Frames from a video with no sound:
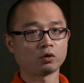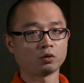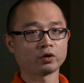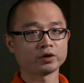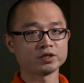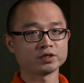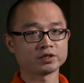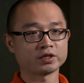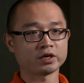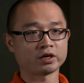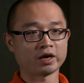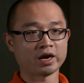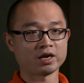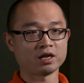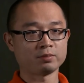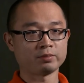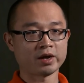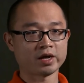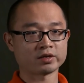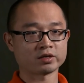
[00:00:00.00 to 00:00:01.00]
or is there
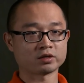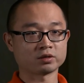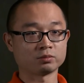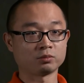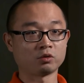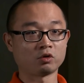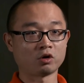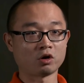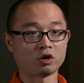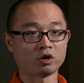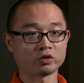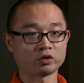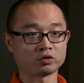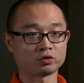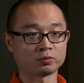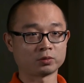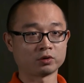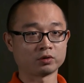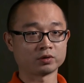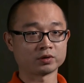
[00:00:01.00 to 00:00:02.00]
any method more
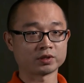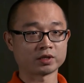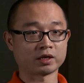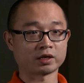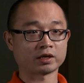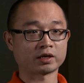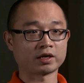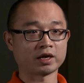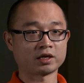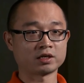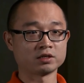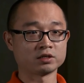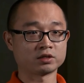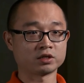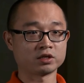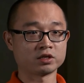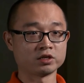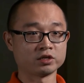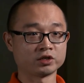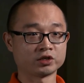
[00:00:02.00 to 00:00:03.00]
honorable than getting
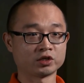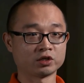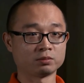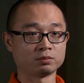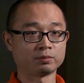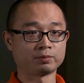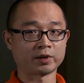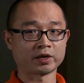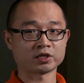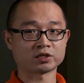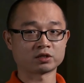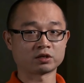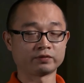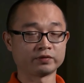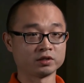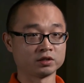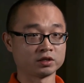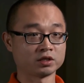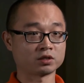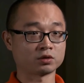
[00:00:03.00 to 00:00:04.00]
citizenship by
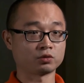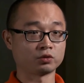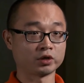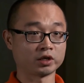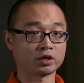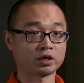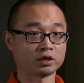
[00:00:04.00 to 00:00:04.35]
serving this great